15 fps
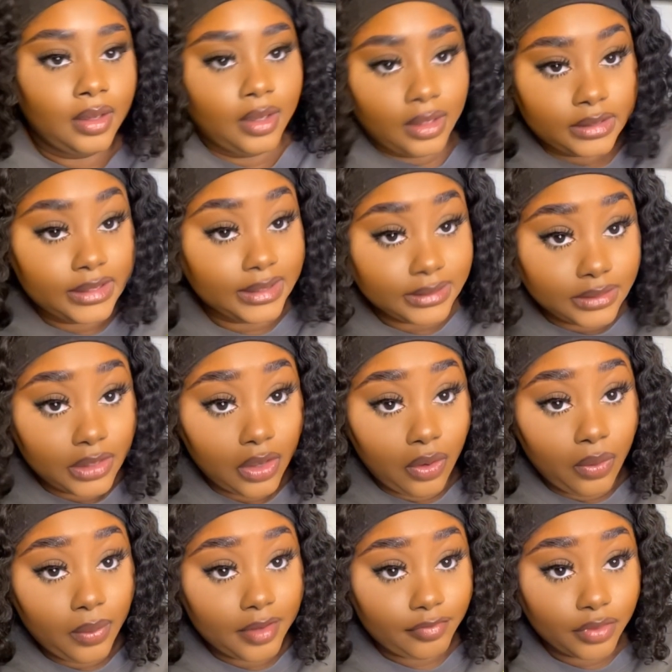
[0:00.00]
Just
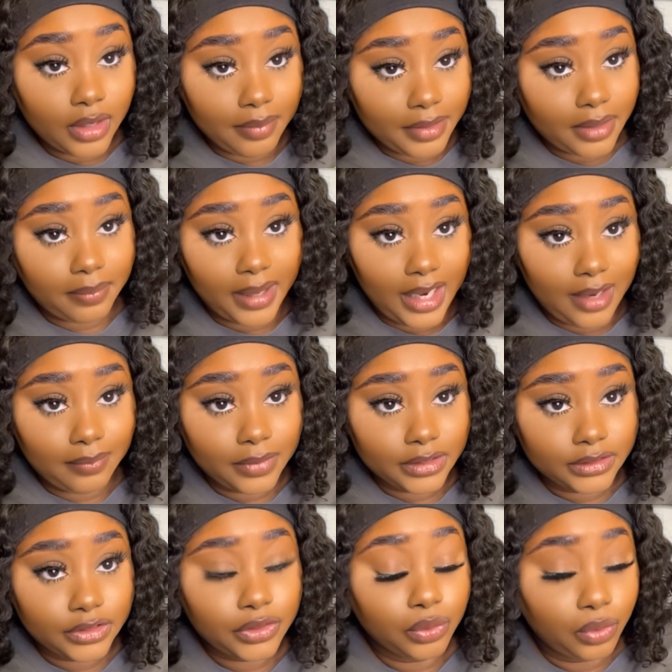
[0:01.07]
know, if you come to the
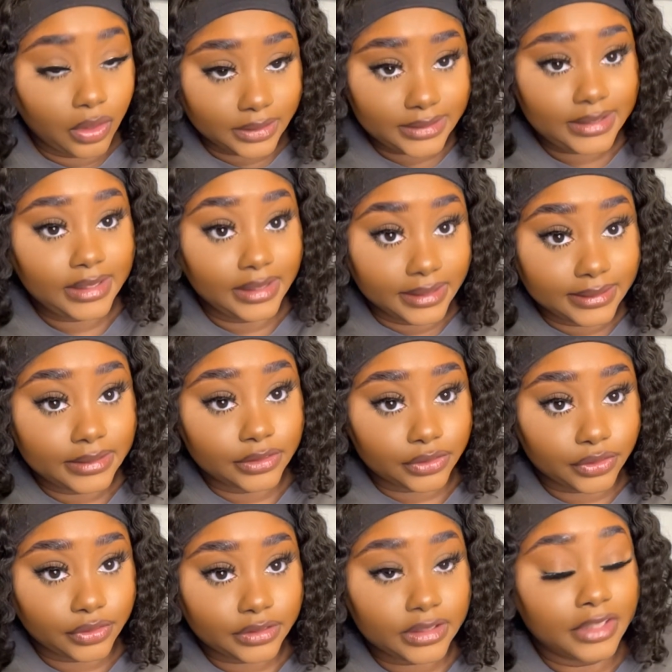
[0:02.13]
Bahamas, you're going to see these
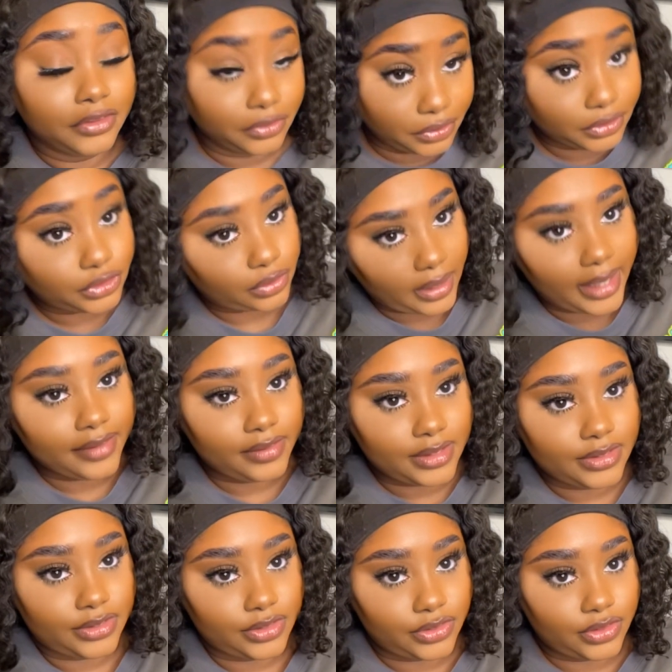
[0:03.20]
desserts. And you should try
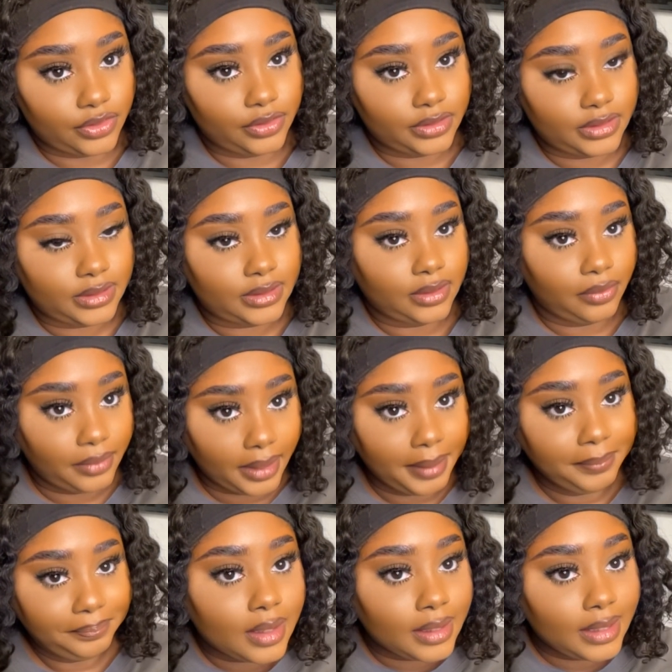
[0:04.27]
these desserts, okay?
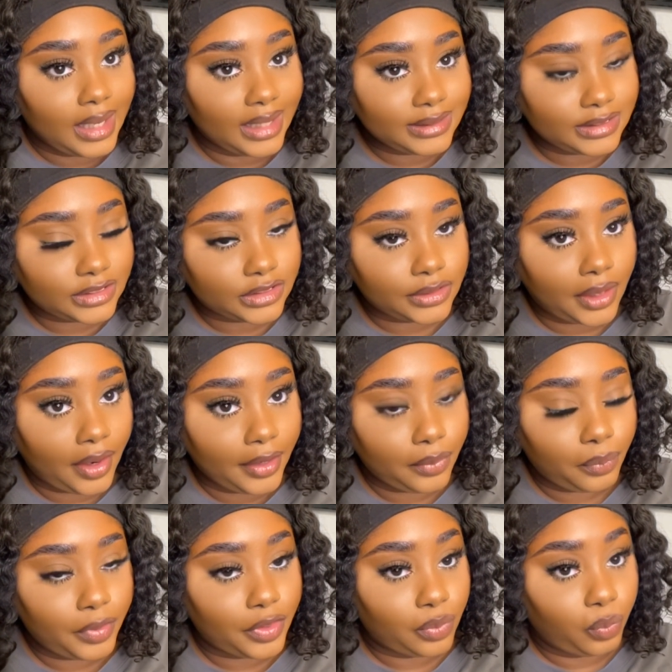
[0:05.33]
Let's start
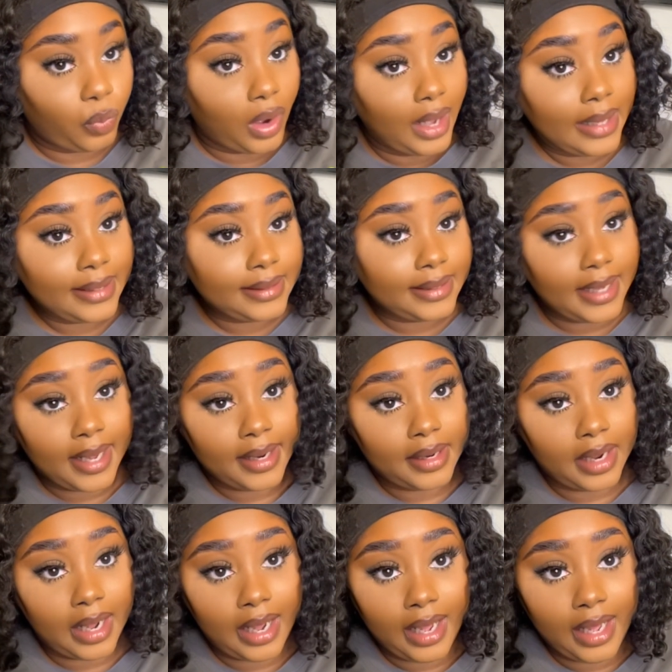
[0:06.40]
with one that
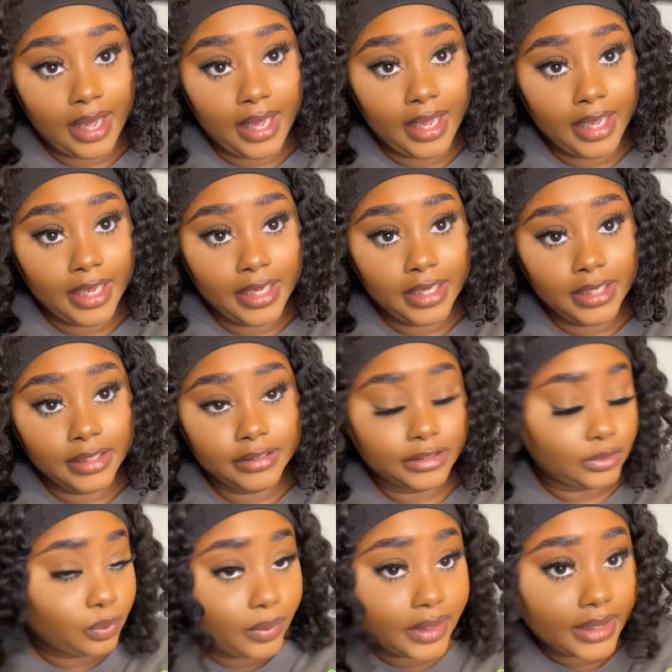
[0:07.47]
I
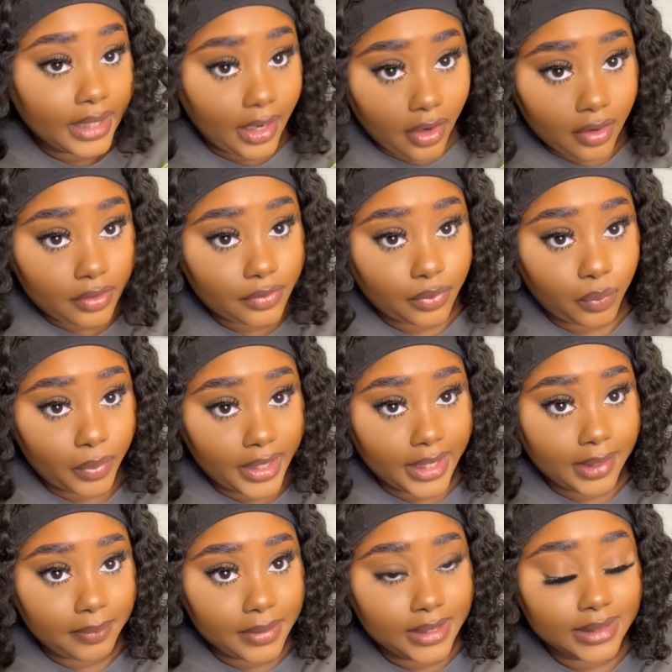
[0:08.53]
just want to get out of the way
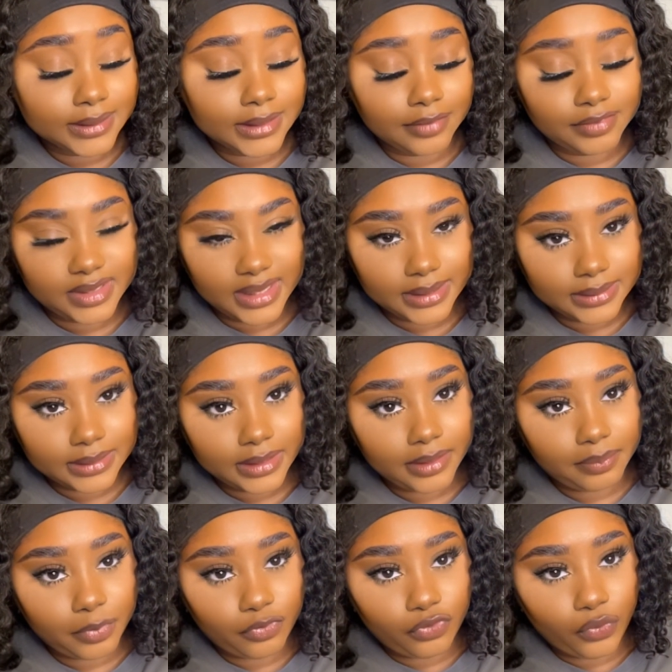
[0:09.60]
because I've tasted it
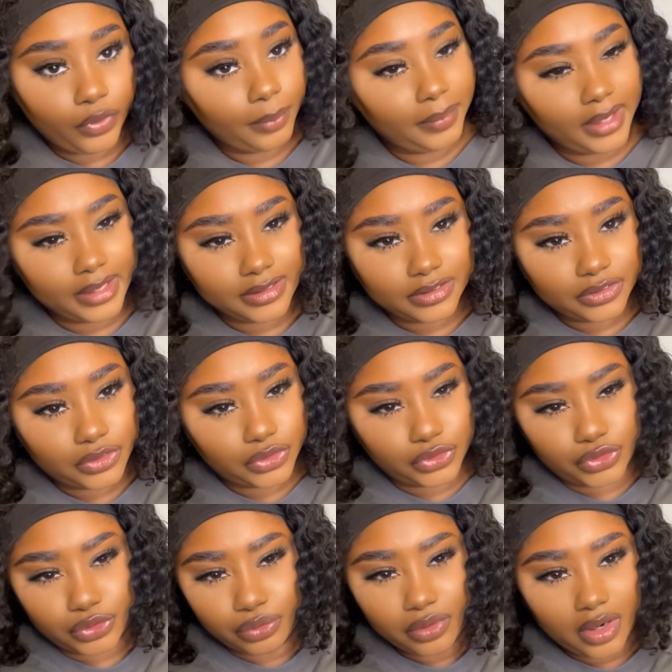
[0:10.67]
before, but I
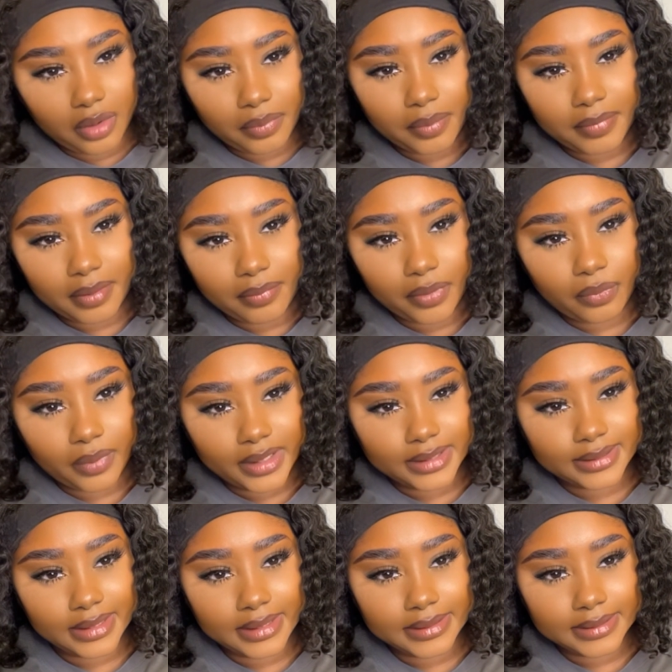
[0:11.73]
do not remember what it
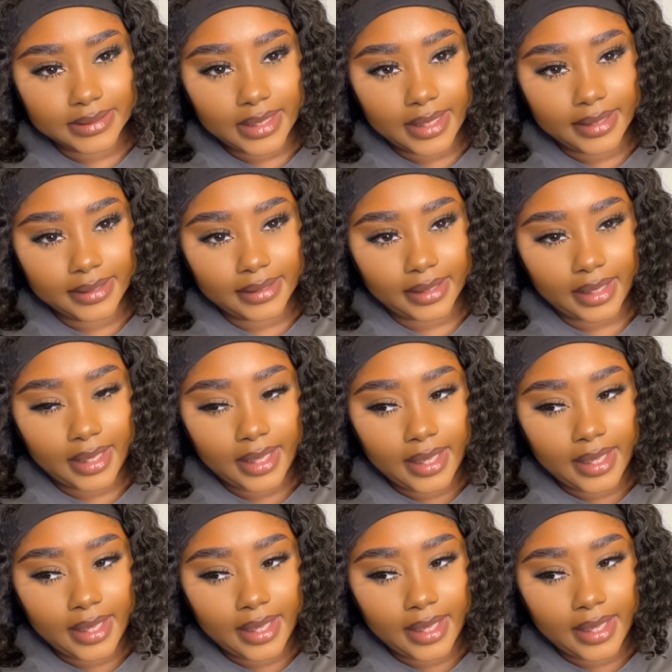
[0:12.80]
tastes like.